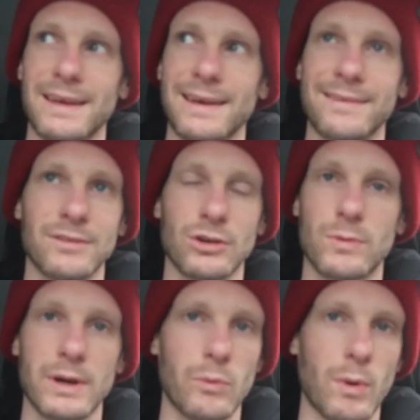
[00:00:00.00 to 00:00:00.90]
isn't a
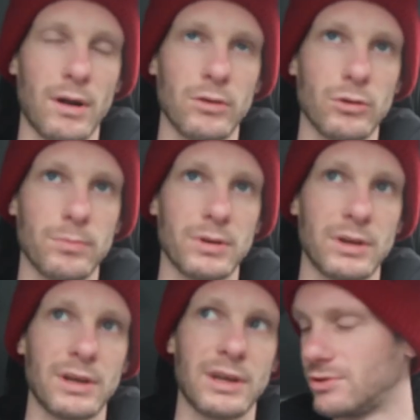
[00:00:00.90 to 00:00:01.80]
quick weld up,
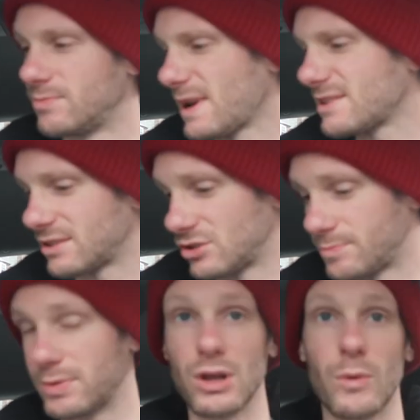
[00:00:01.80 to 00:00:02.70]
basically
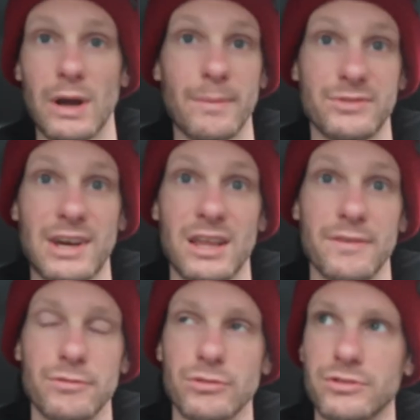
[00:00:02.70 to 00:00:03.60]
just below where I'm sat in the
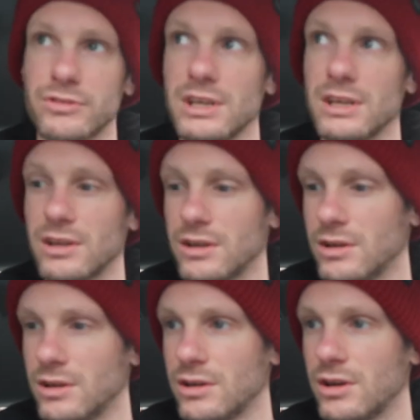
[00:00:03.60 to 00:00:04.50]
front seat,
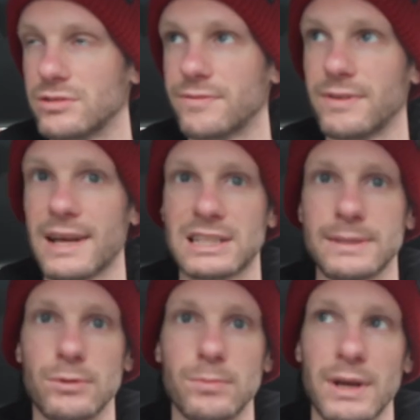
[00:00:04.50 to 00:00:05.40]
there's a
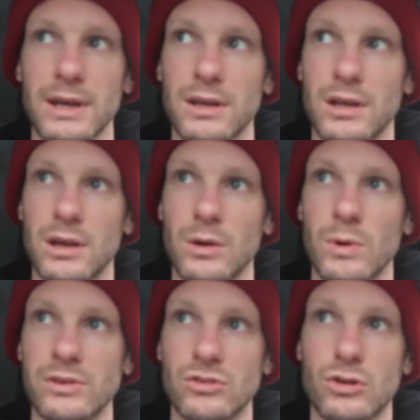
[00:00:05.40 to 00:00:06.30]
flexible bit
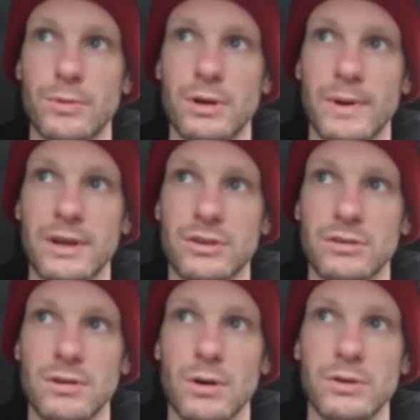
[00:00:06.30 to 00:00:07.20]
which is coming away, it's
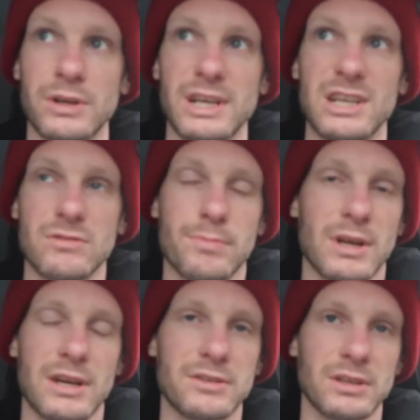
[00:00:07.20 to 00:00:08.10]
corroded, it needs
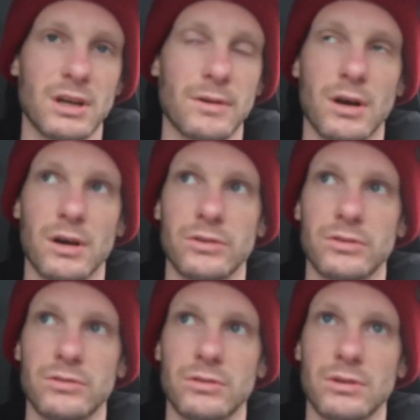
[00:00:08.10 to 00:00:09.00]
replacing according
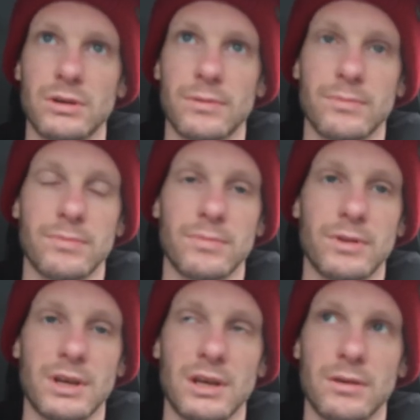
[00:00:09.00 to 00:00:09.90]
to
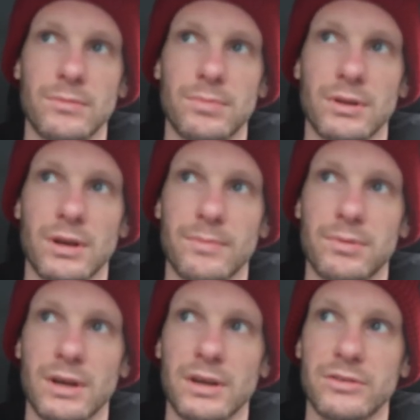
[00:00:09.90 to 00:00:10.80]
the
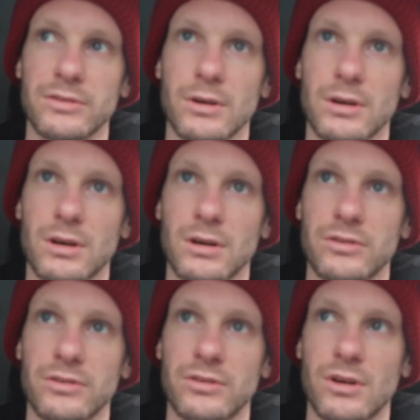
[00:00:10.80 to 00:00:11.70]
place. So
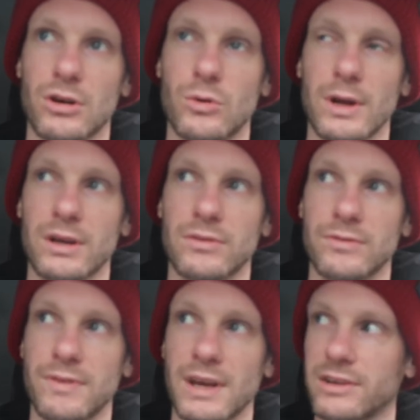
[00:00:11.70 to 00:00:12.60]
it's not a quick
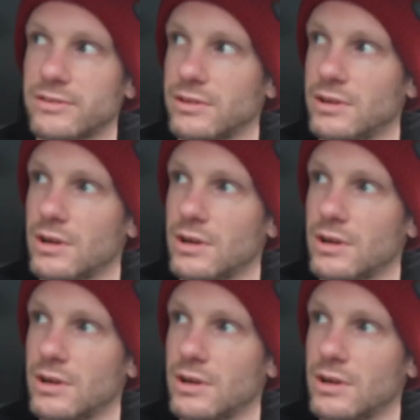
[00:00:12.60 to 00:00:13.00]
fix.